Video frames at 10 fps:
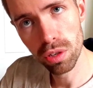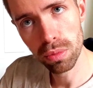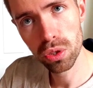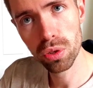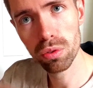number
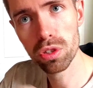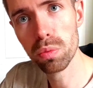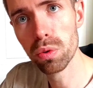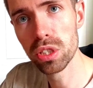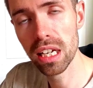two
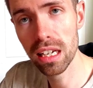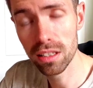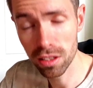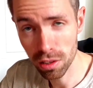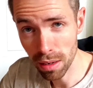towards the
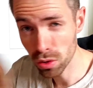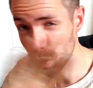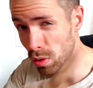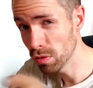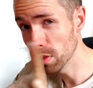heater. So
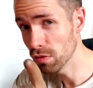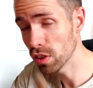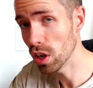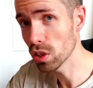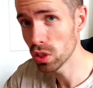Andrew, if you've
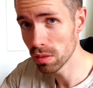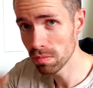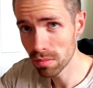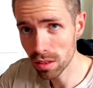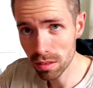forgotten,
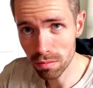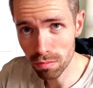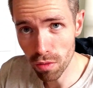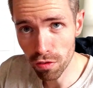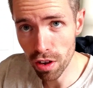
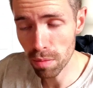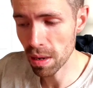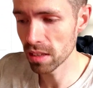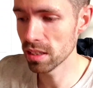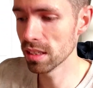refer
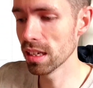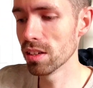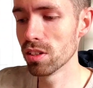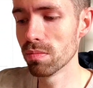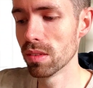back to
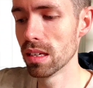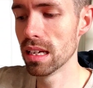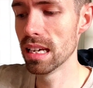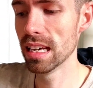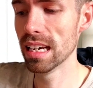this.
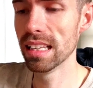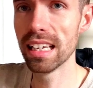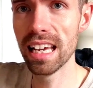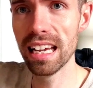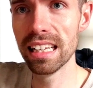The
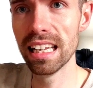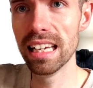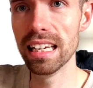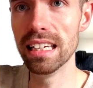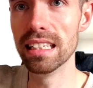king
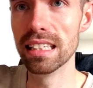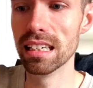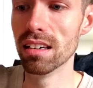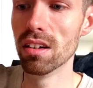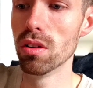lead,
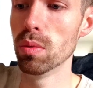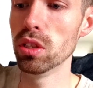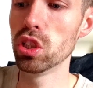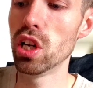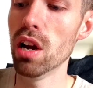
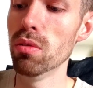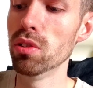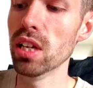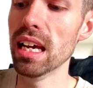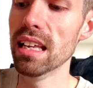which
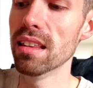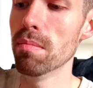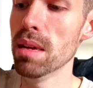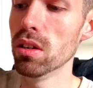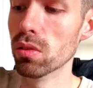goes in the
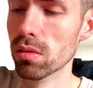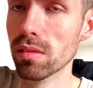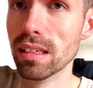middle.